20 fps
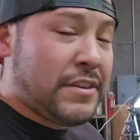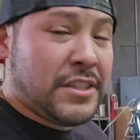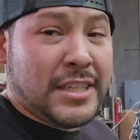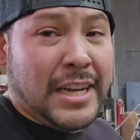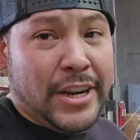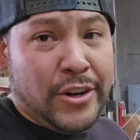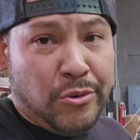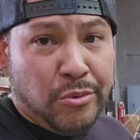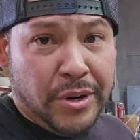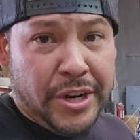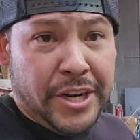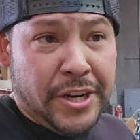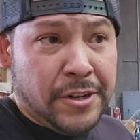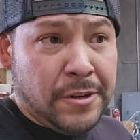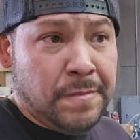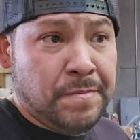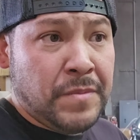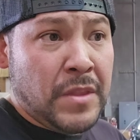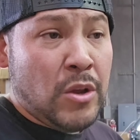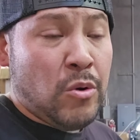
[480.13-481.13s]
side rear,
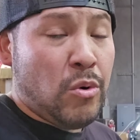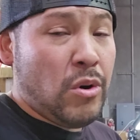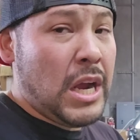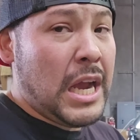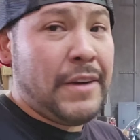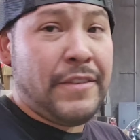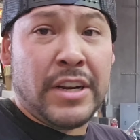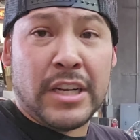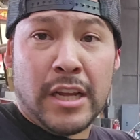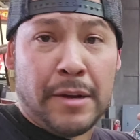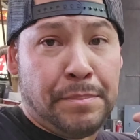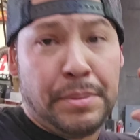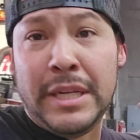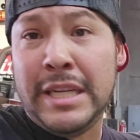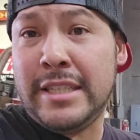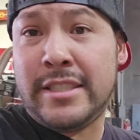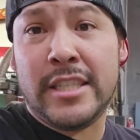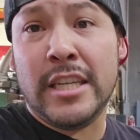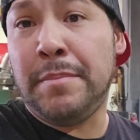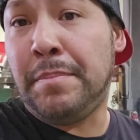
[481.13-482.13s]
we're having a complete
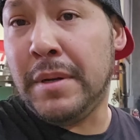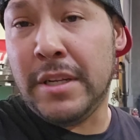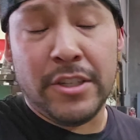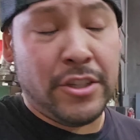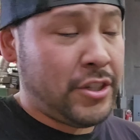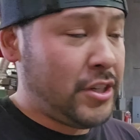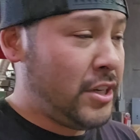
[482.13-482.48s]
seepage.